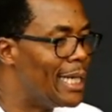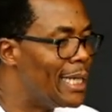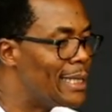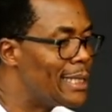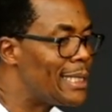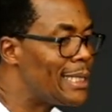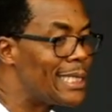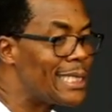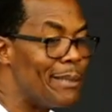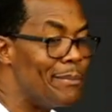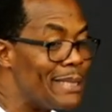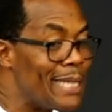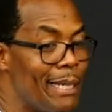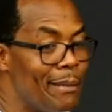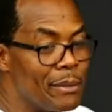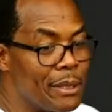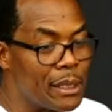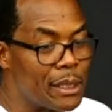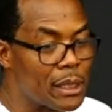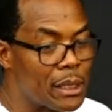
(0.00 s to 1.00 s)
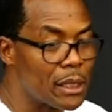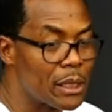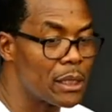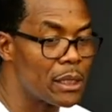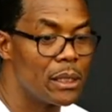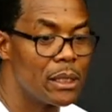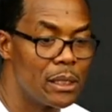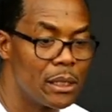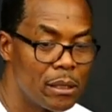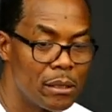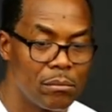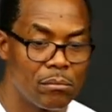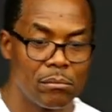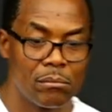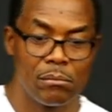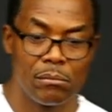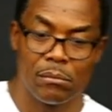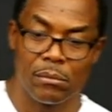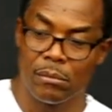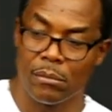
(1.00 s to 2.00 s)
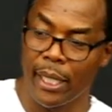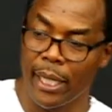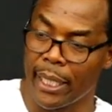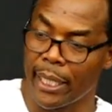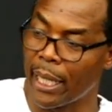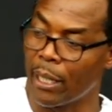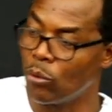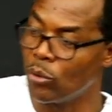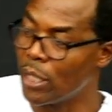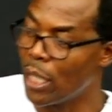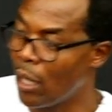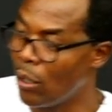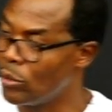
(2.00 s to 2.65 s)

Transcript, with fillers: sometimes and I would, I